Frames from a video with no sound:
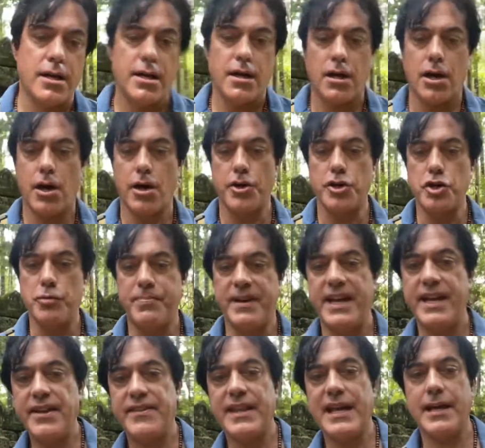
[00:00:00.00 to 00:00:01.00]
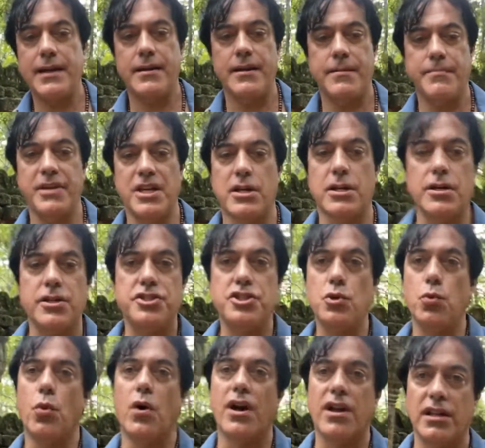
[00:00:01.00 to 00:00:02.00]
Are you paying that because you
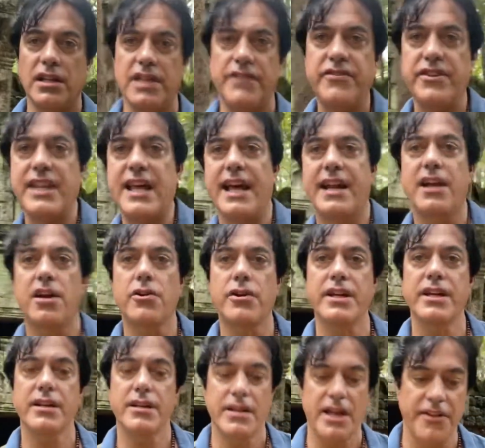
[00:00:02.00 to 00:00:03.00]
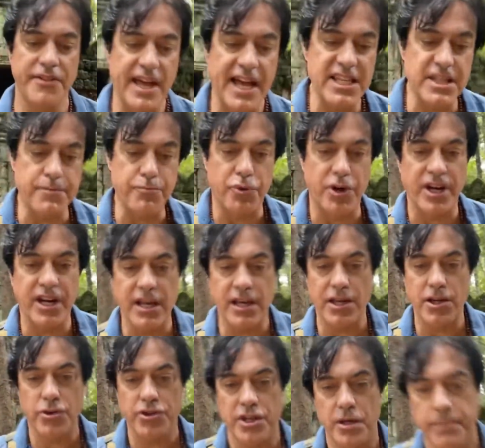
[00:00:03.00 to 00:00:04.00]
want to live in that area and that's bringing
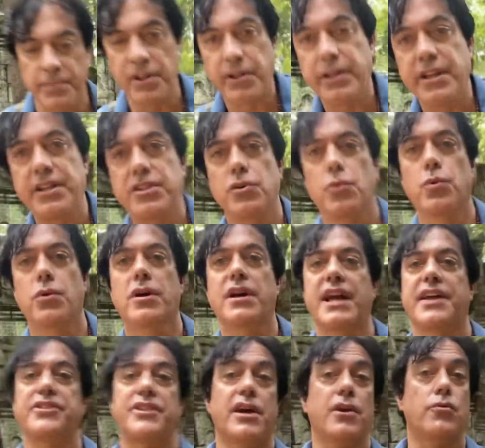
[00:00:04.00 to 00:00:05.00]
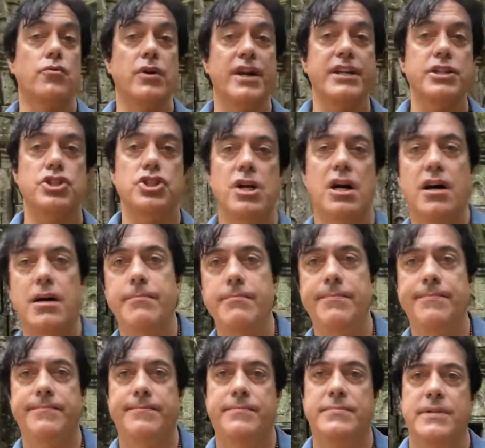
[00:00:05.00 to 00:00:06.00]
you the ability to work at that right job?
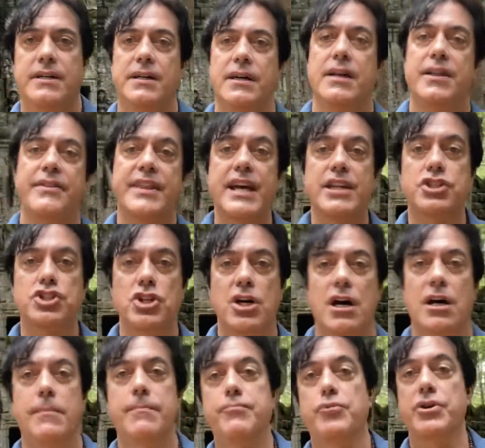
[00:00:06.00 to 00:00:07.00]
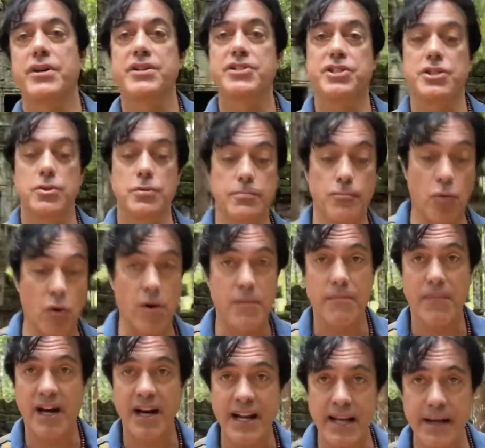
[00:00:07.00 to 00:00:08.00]
That job brings you more
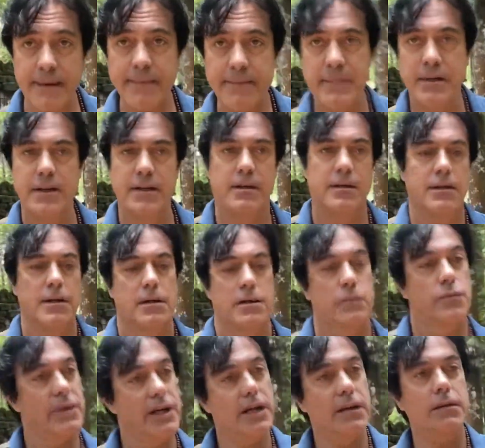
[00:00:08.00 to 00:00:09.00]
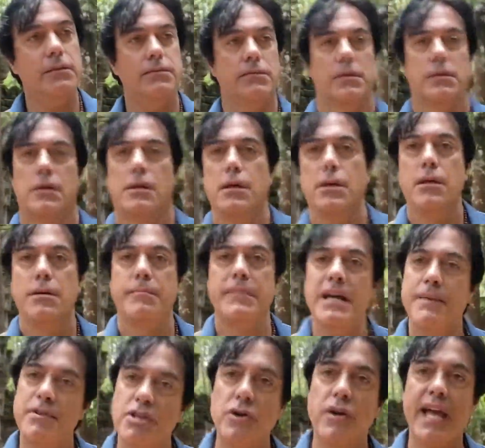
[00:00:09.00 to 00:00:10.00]
money? Well,
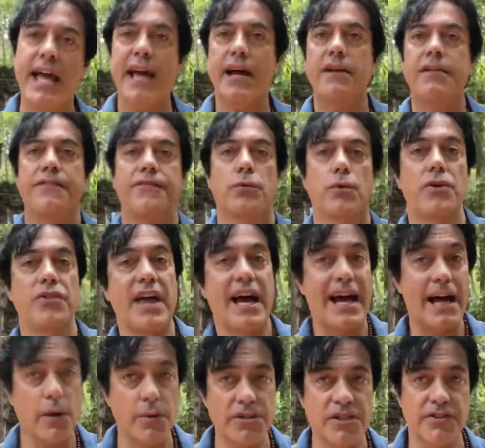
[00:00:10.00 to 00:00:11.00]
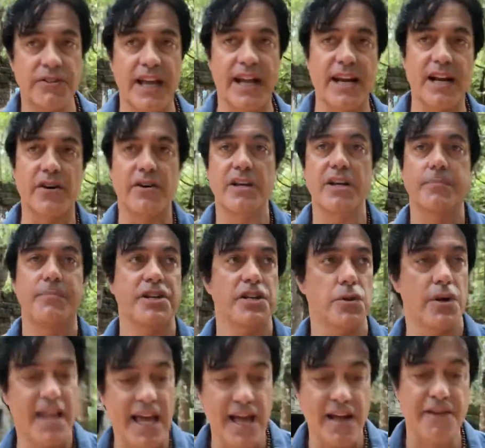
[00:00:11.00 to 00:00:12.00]
maybe you can't afford the house in that area, but you
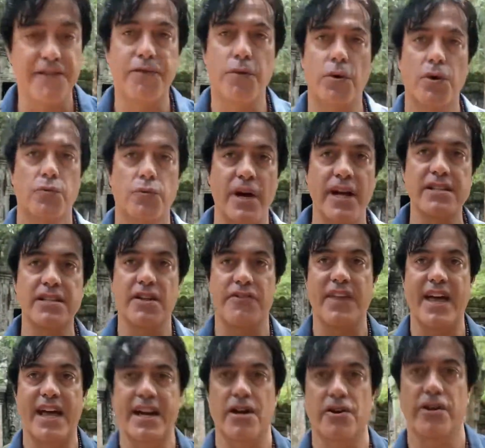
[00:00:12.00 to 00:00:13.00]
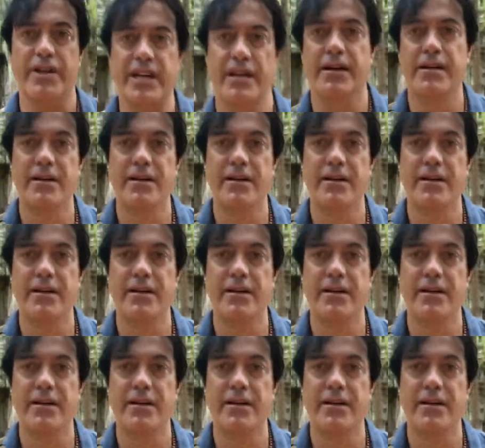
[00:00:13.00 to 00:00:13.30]
can afford rent in that area.